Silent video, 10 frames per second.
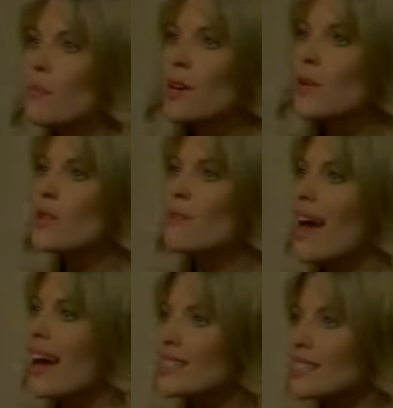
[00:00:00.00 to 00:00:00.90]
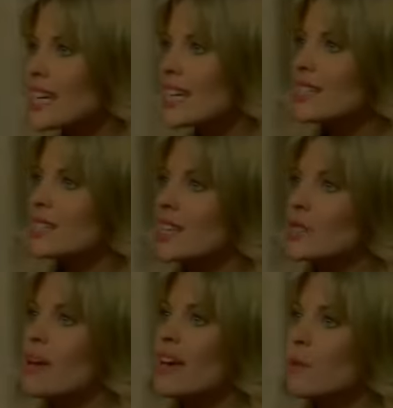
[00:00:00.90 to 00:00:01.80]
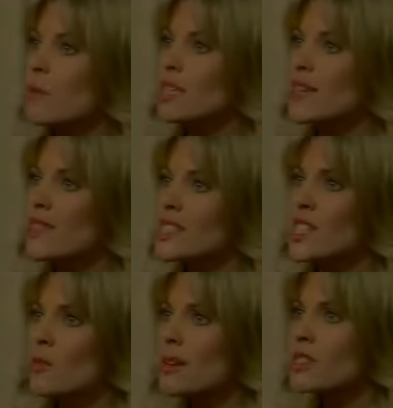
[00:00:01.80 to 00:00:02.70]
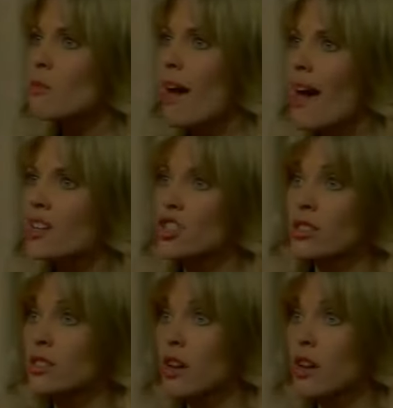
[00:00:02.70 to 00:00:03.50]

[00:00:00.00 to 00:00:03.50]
up here with a magazine that says, make me believe it's going to be a smash.